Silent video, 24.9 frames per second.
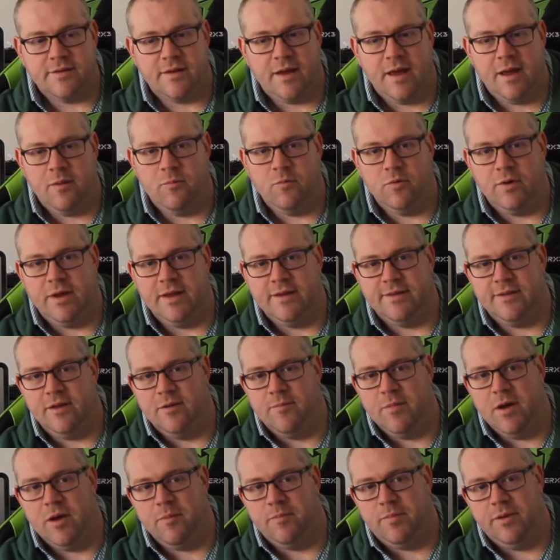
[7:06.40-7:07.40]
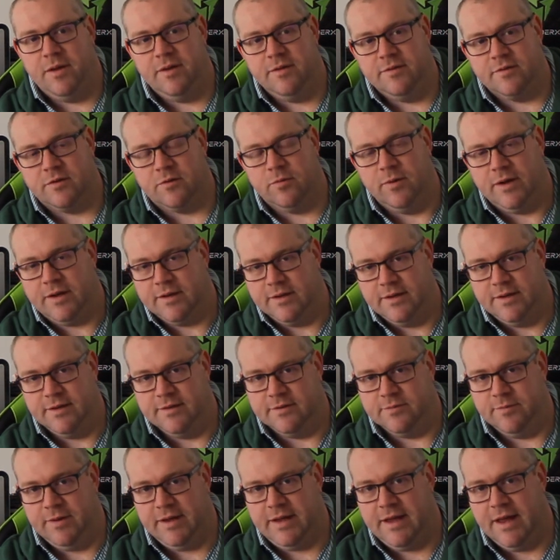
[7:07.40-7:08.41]
we'll get them up as quickly
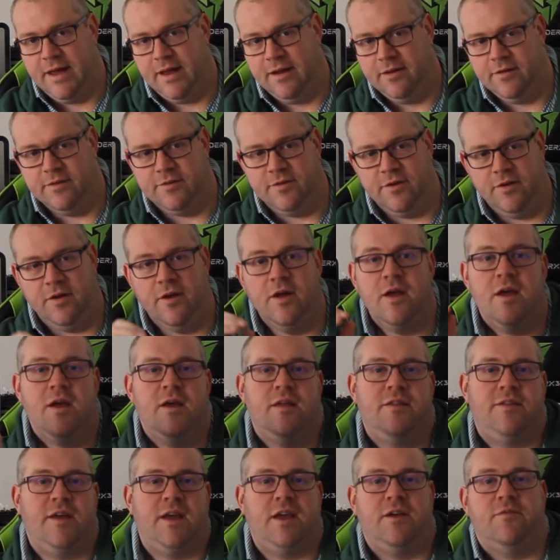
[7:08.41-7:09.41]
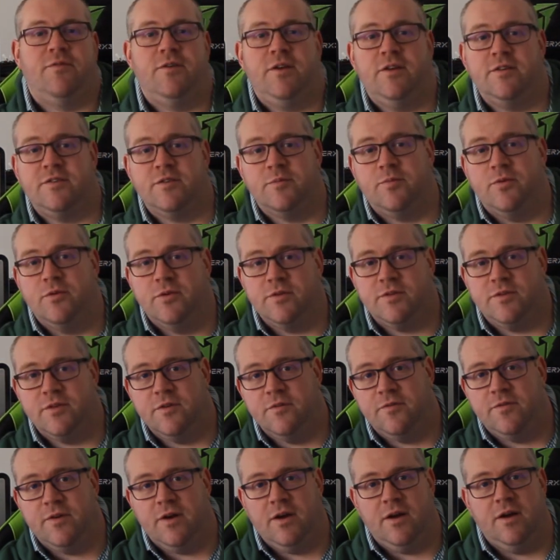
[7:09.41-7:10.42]
as we can. So thank you for your support so
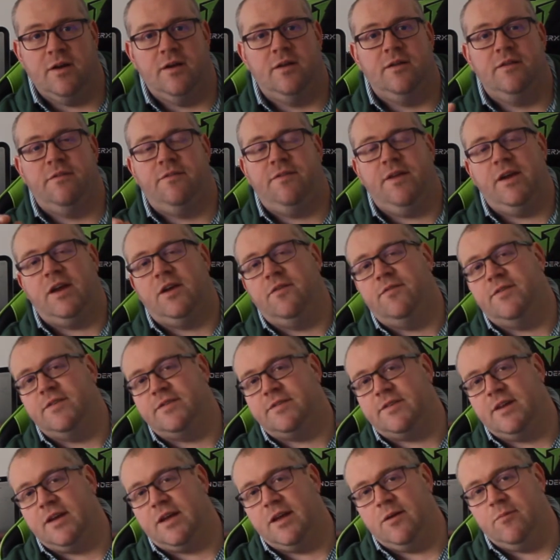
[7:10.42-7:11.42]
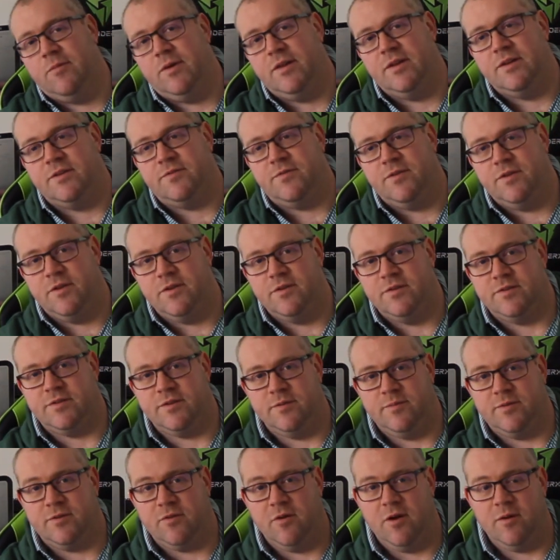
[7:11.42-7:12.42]
far. Thank you for sticking with us, for those
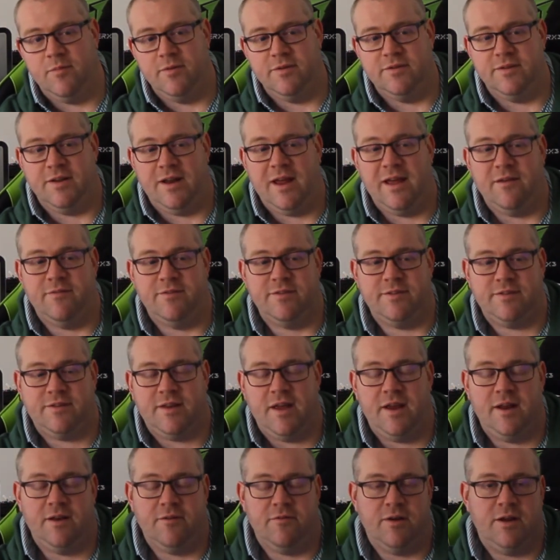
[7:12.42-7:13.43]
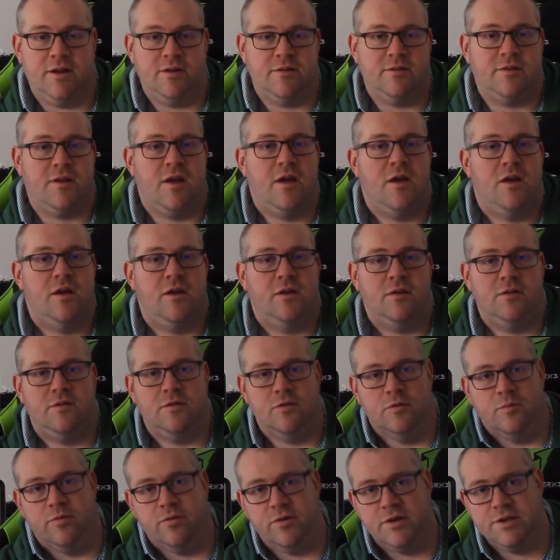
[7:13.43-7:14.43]
subscribers that have stayed around.
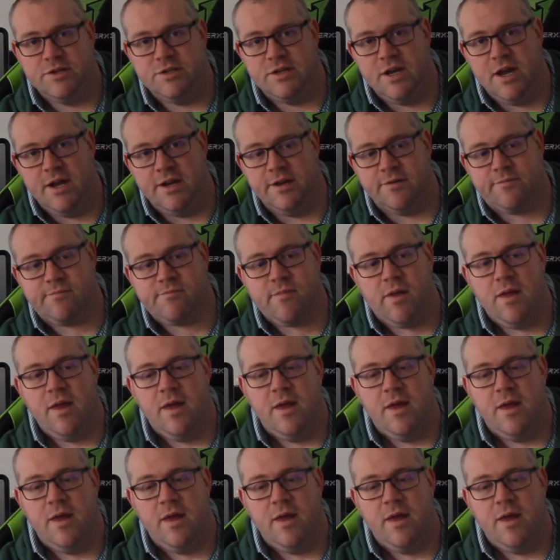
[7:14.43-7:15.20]
Do appreciate it.